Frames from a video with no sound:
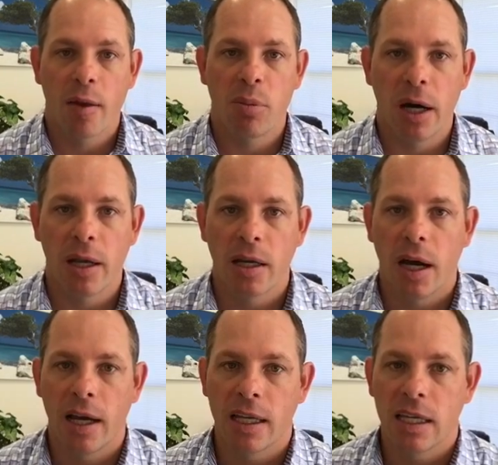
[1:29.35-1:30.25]
but
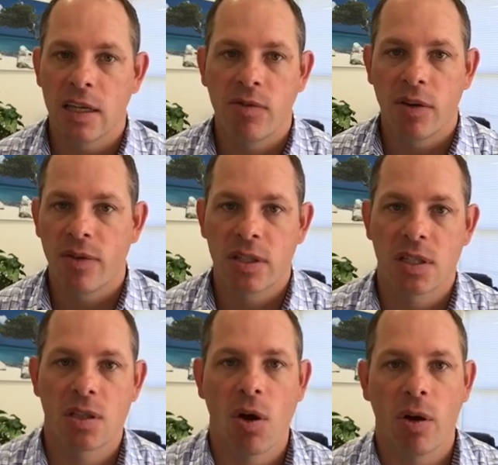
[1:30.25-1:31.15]
even if this
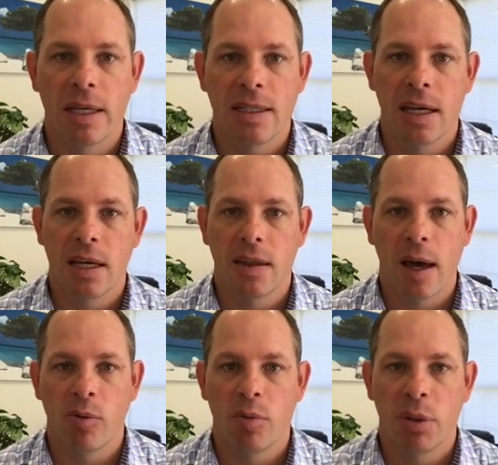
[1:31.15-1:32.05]
is all it did,
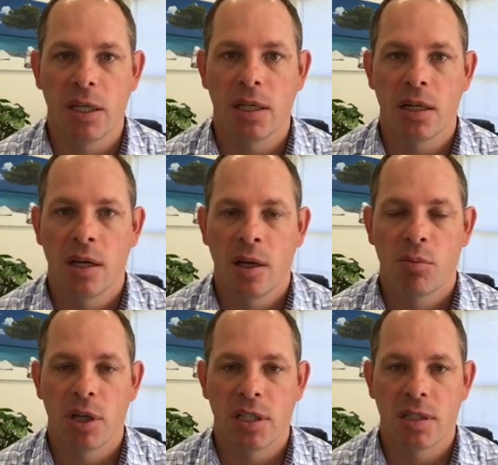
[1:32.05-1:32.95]
that would be
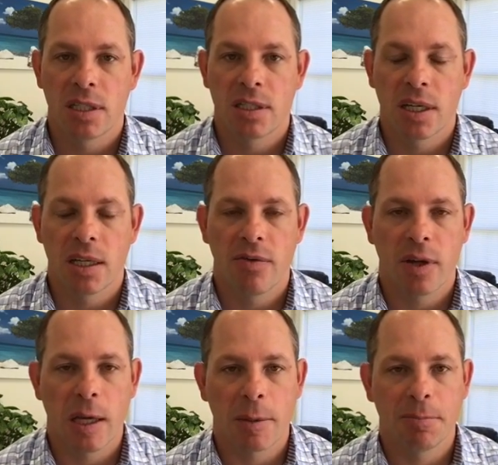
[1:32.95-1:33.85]
pretty
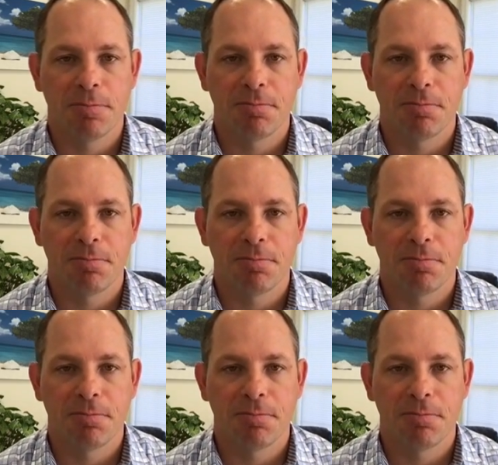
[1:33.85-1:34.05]
significant.